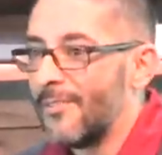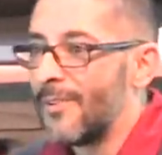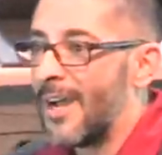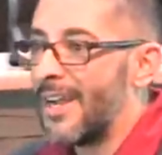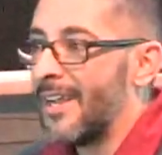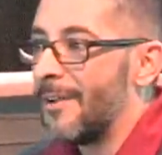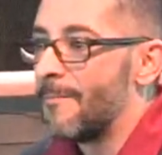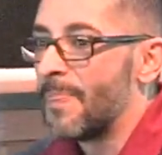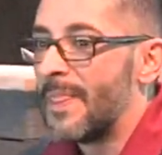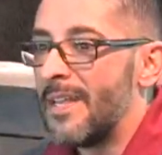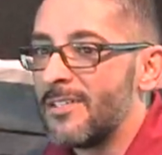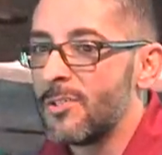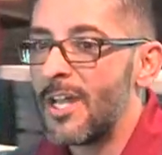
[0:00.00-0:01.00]
right?
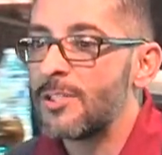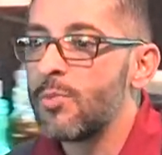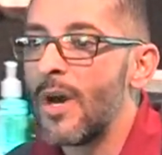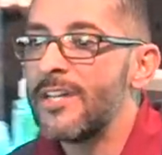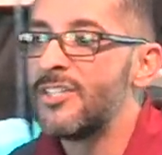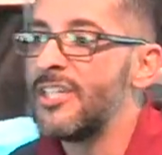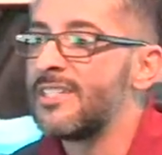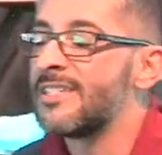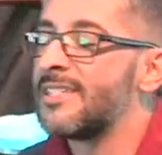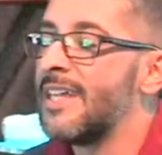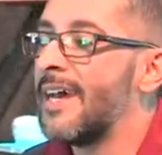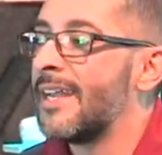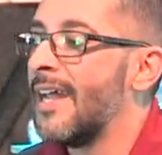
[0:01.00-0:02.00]
So that's why Jesus
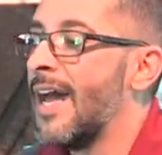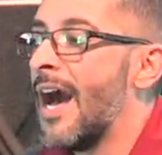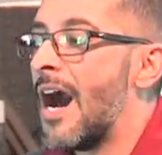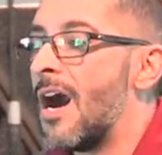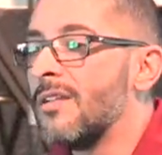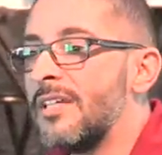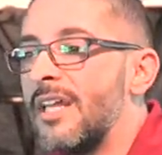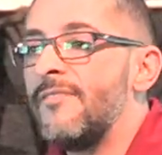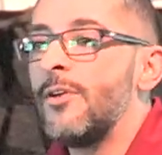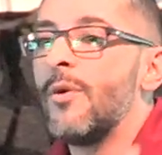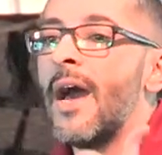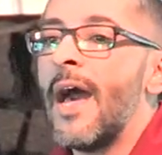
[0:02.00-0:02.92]
said, I'll leave you a